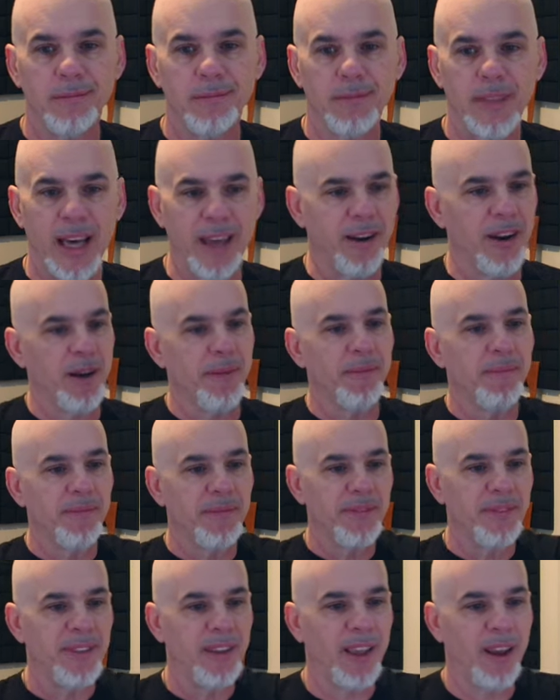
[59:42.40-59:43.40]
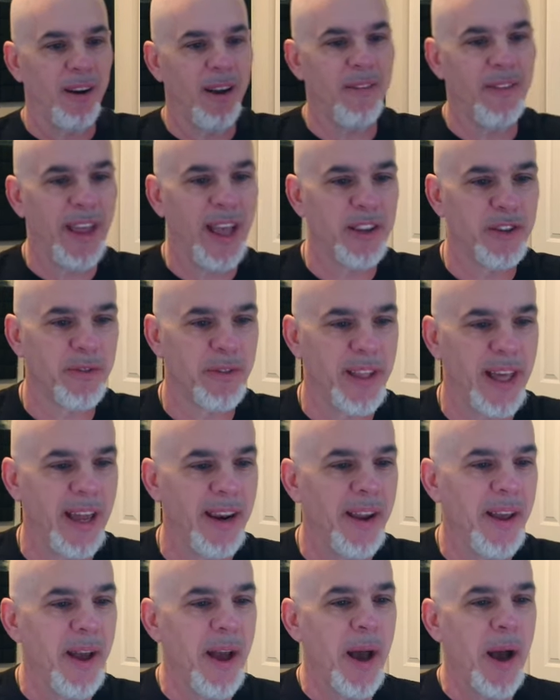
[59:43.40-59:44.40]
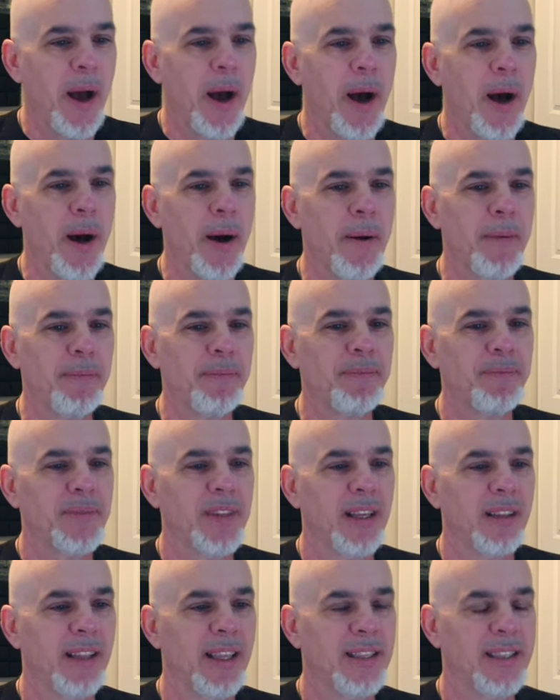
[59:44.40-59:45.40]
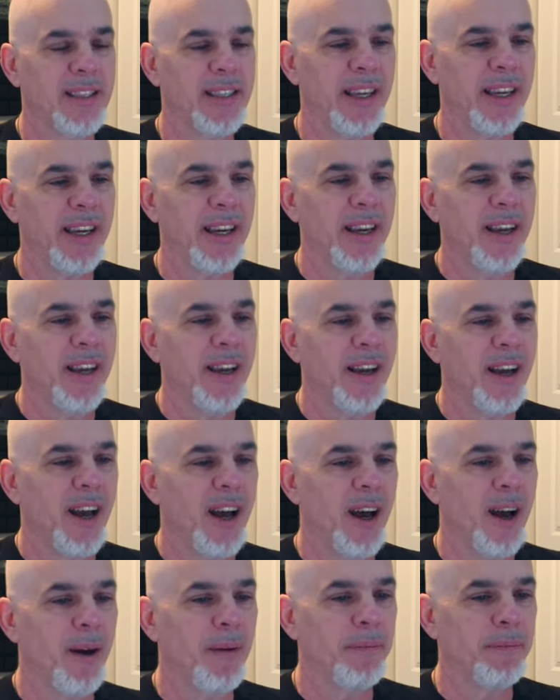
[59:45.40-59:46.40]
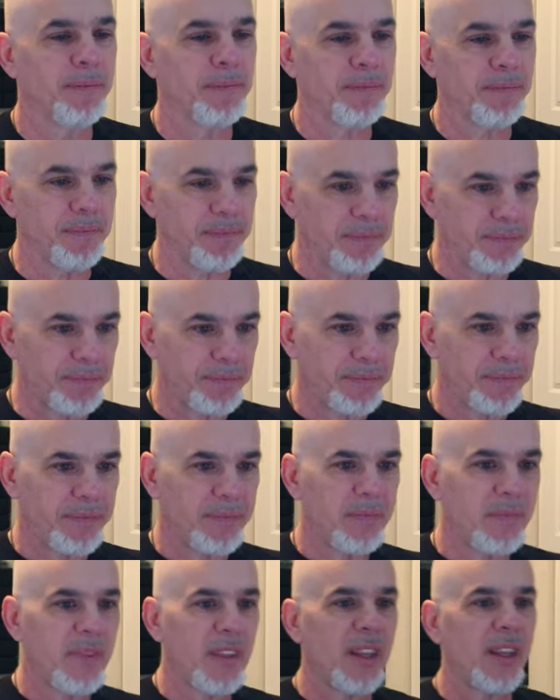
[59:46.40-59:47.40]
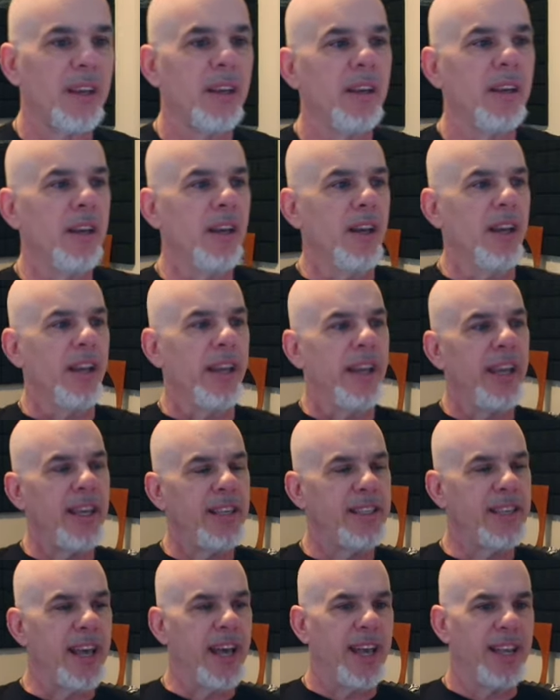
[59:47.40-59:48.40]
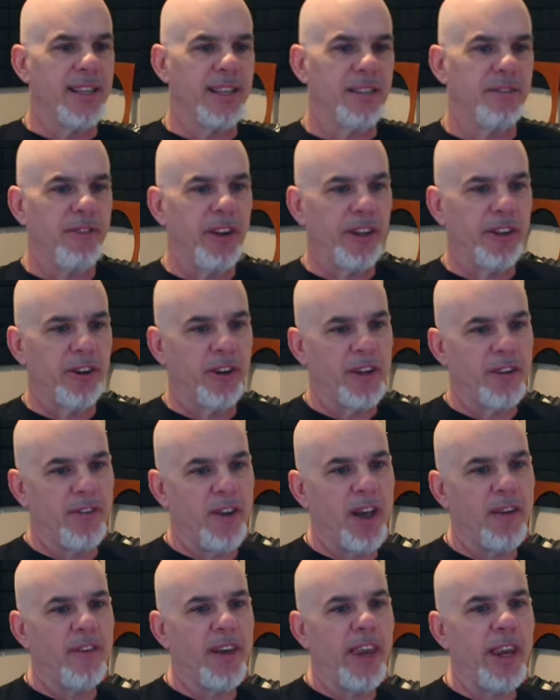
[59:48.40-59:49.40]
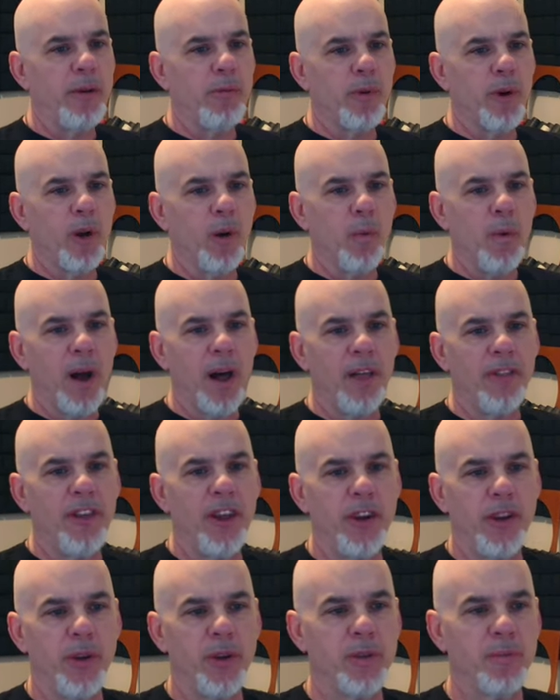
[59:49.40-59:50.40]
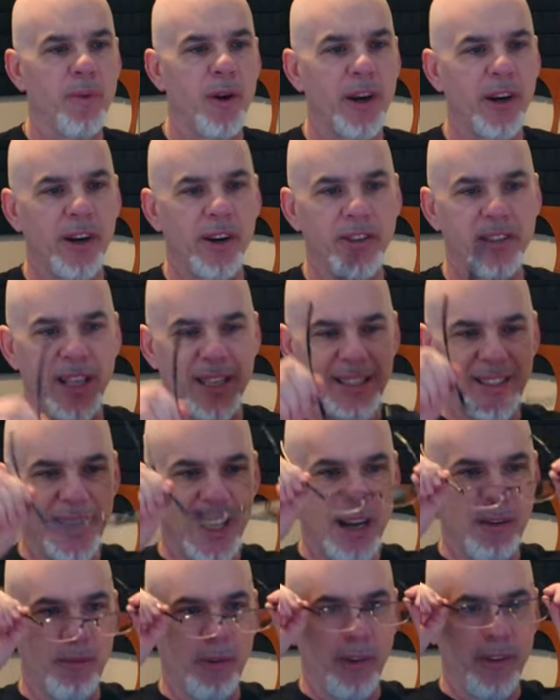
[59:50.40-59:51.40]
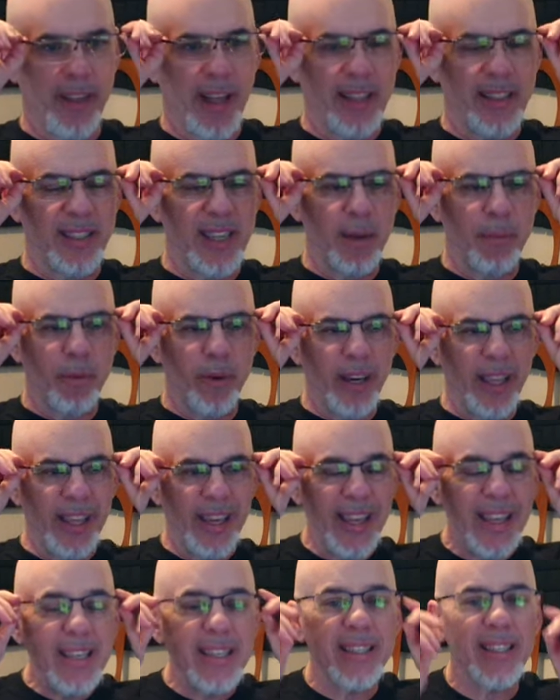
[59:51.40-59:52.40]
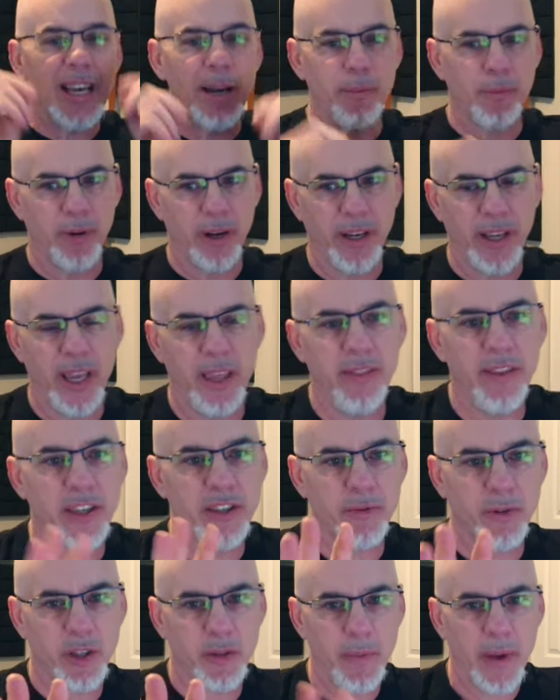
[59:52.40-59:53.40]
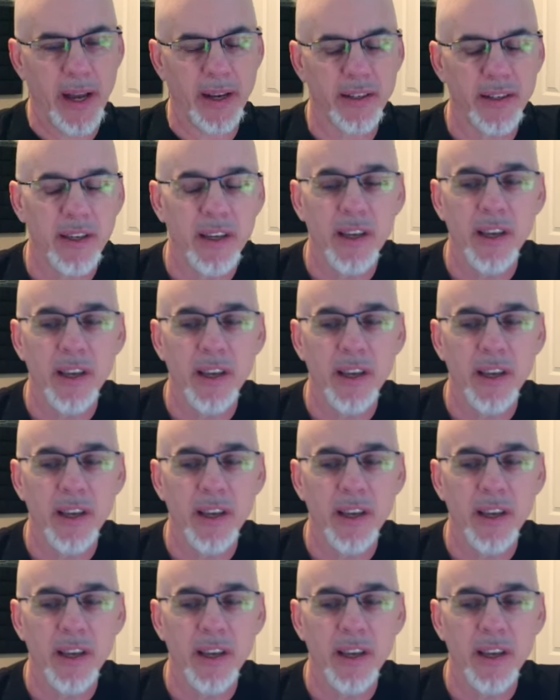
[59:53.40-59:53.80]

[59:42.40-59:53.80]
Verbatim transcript: I don't know. I don't have the answer for that. Um, let's see. Um, he says, Victor, if you have any real wealth and you use markers, it's not really that separate. It is separate in this respect.